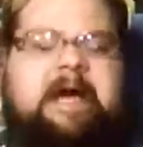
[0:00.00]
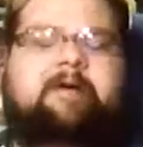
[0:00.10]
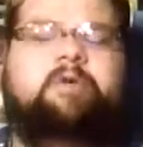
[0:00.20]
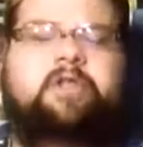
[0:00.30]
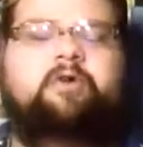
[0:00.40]

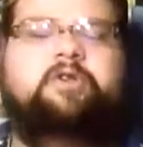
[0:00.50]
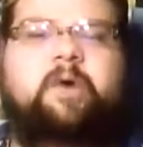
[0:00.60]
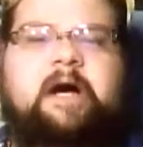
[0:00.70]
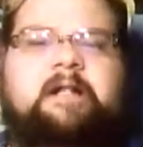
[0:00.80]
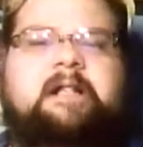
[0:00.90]
down below as
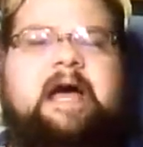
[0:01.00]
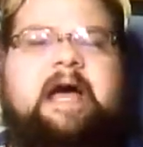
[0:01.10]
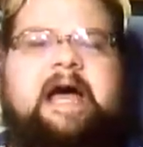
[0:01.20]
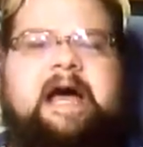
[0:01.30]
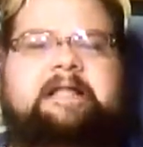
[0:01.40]
well,
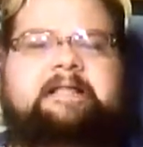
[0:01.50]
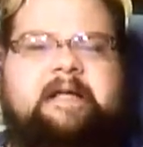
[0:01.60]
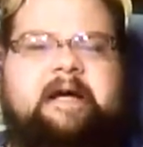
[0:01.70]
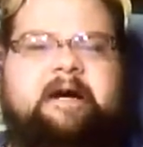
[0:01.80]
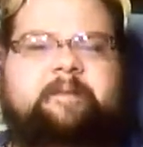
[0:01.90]
has
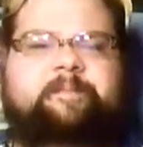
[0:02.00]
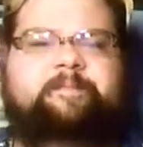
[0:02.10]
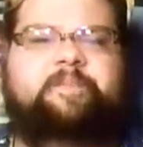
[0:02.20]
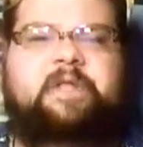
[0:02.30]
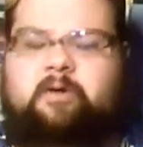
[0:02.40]

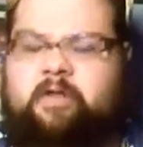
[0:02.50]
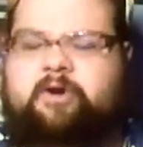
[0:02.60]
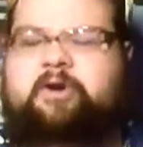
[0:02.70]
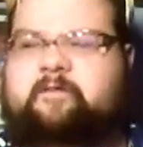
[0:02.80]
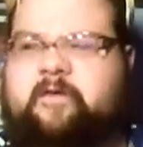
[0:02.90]
no
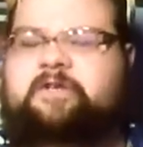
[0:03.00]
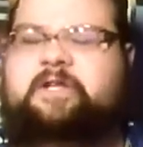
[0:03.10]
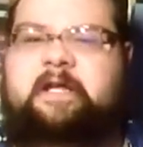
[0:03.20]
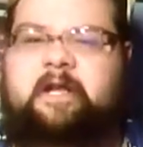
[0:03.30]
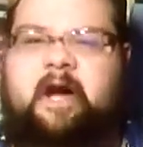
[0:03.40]
longer
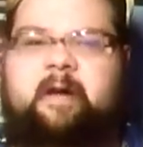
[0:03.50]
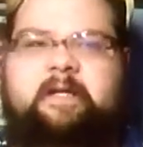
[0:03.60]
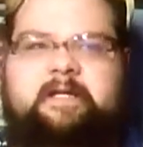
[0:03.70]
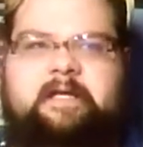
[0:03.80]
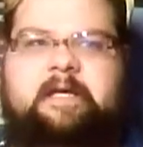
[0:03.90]
Diversity in
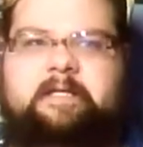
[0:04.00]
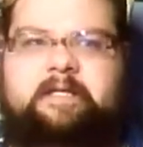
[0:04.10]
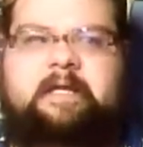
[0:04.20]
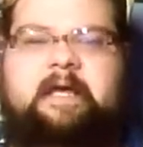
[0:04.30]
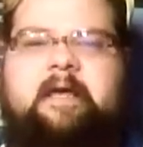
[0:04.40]
Comics,
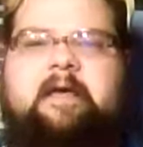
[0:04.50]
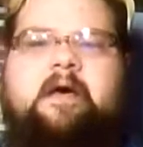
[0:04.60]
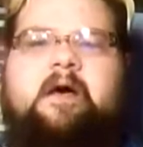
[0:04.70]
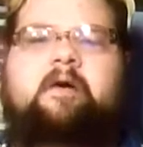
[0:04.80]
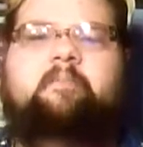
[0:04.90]
DNC,
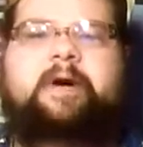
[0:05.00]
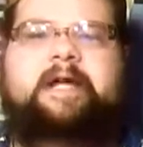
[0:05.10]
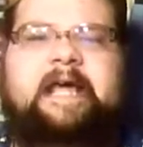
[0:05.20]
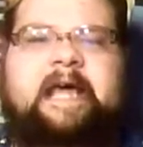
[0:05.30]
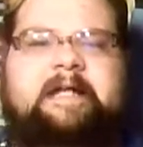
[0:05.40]

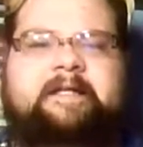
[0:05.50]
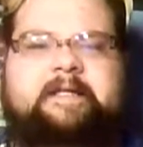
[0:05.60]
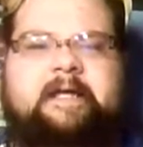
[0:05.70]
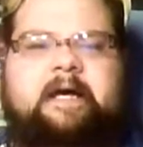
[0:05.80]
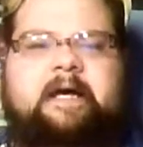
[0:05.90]
but
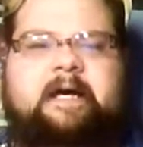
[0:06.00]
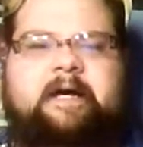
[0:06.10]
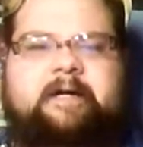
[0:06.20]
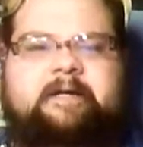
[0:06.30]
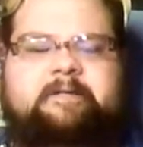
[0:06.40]
has,
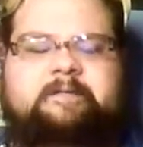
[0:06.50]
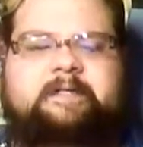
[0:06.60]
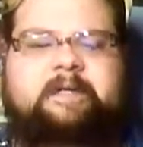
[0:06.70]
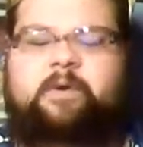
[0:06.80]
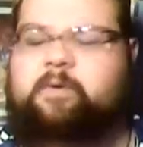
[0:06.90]

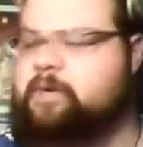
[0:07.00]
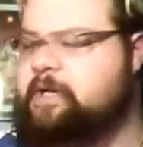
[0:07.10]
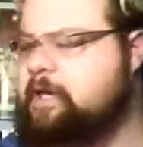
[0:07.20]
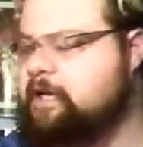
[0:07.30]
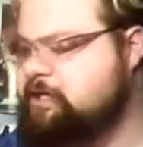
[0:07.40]
let's see,
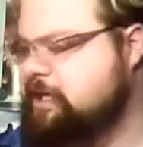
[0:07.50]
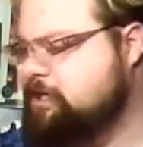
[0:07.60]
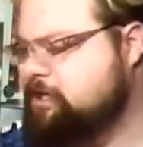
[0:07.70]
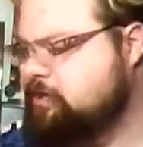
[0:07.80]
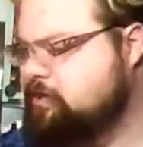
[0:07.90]
what did he
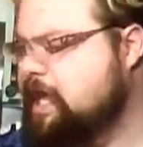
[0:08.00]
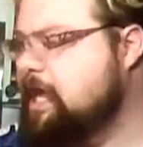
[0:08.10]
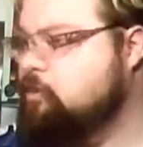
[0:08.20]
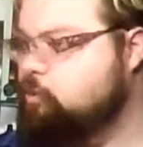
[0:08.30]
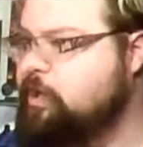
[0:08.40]
change it to?
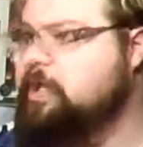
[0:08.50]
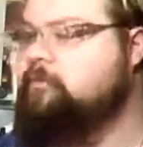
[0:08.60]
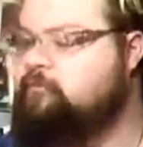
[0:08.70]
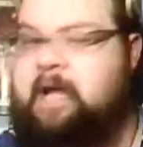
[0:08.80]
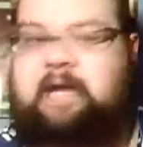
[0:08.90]
Dang it,
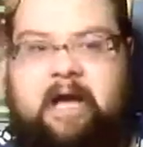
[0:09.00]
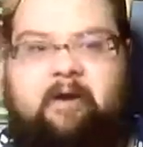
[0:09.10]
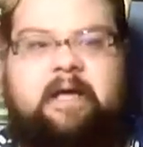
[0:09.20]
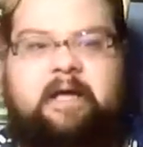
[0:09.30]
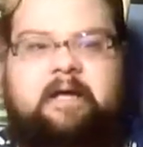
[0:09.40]
really, right
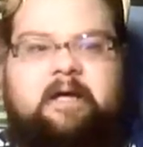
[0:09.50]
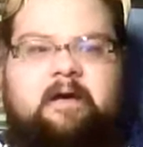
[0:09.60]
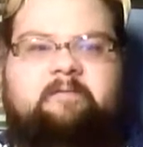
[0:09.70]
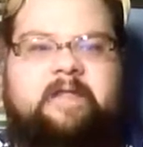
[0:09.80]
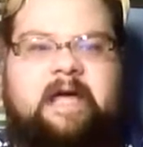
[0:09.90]
now I get
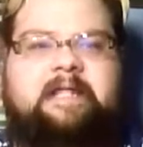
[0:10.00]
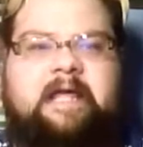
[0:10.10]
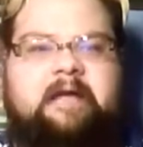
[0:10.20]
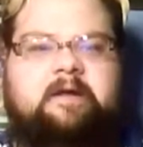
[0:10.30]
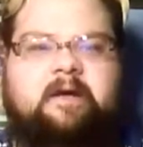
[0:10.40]
a flat
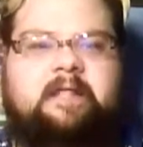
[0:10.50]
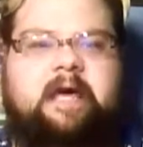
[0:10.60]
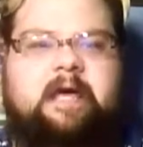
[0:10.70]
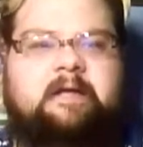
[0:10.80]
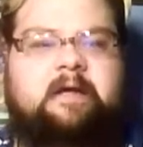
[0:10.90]
line on
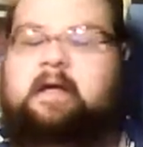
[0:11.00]
that?